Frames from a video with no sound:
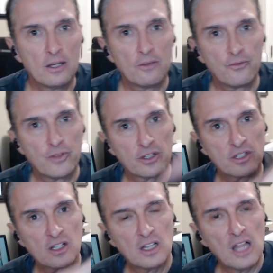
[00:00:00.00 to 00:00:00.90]

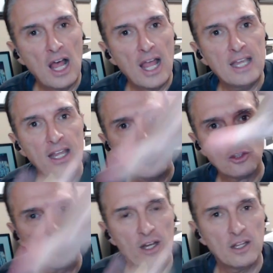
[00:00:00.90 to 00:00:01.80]
decline
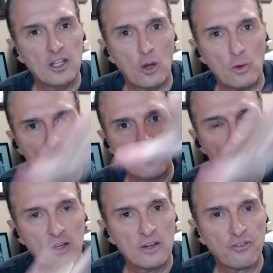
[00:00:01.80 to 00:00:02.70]
in the rate,
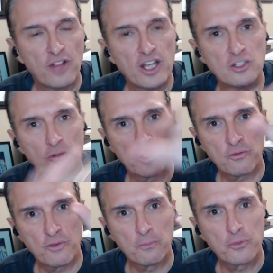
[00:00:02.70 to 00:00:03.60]
in inflation
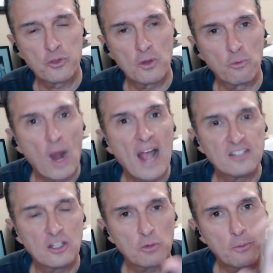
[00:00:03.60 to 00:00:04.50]
went from
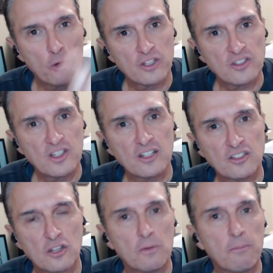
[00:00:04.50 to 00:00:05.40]
rising
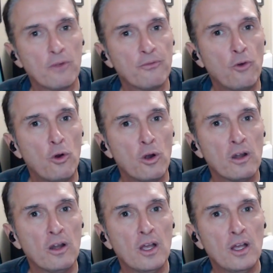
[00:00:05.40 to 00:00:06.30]
3.6 to
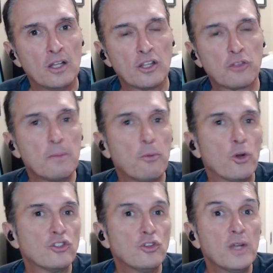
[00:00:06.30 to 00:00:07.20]
3.4 to
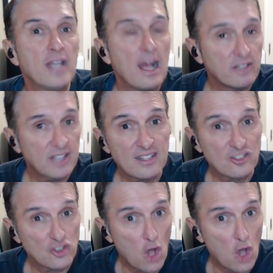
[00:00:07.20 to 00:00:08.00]
3.2. And now it's kind of